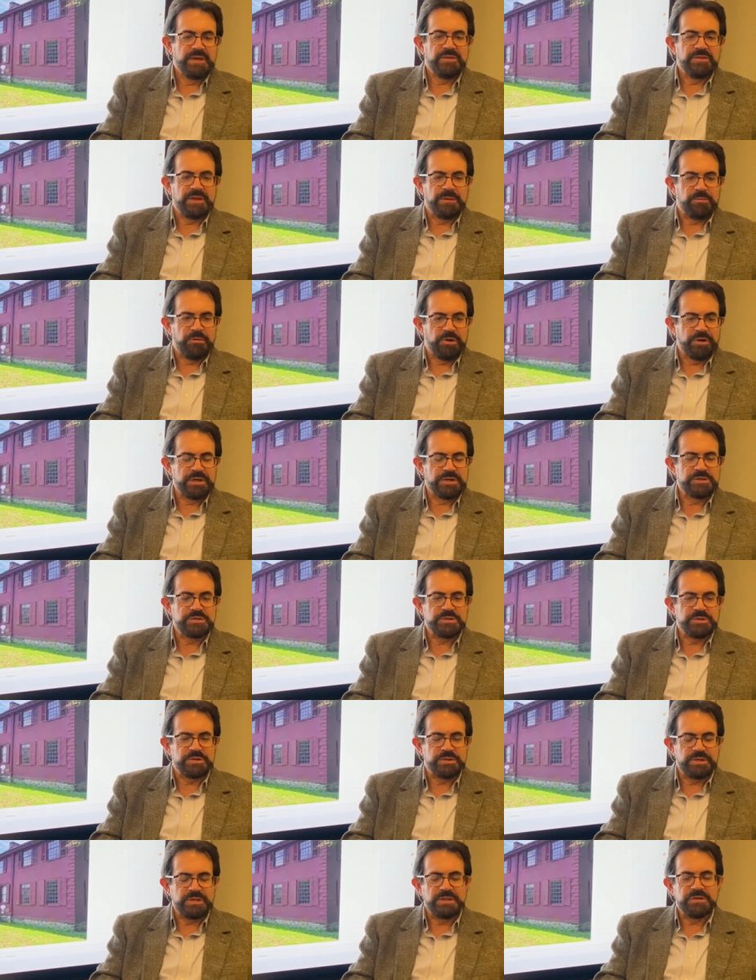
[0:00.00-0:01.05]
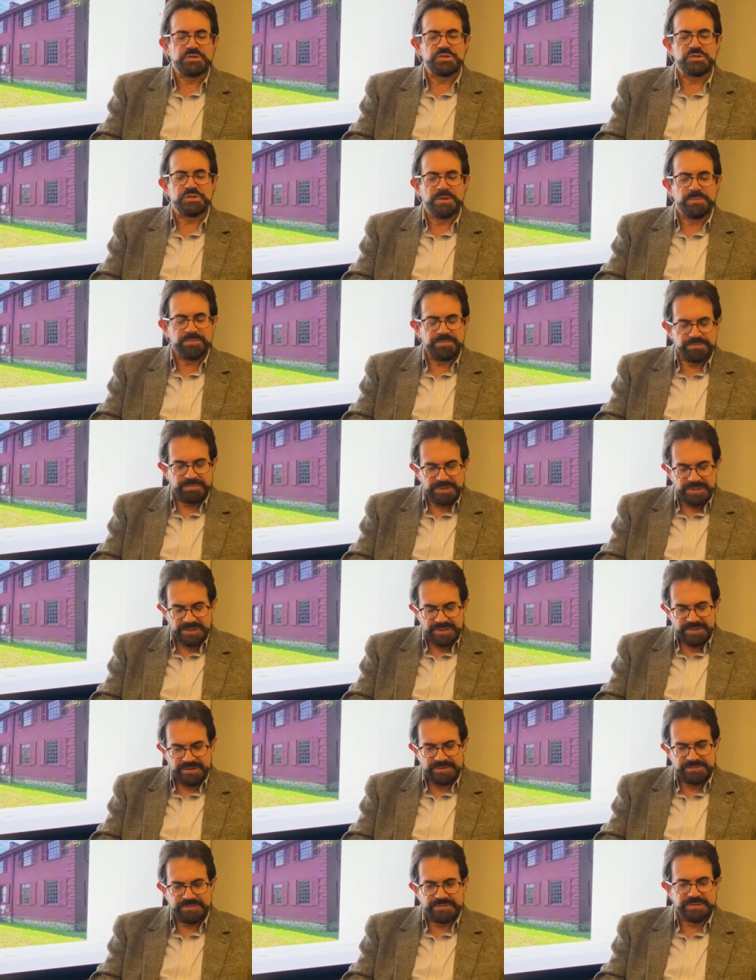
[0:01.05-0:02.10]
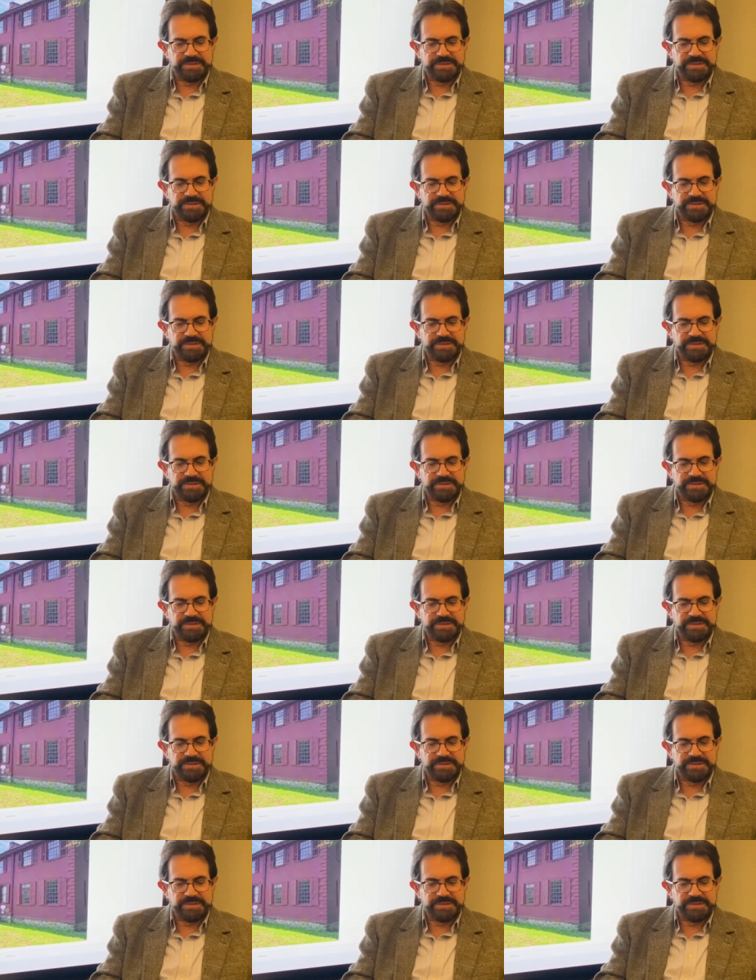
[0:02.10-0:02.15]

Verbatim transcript: They bought into the ship, uh,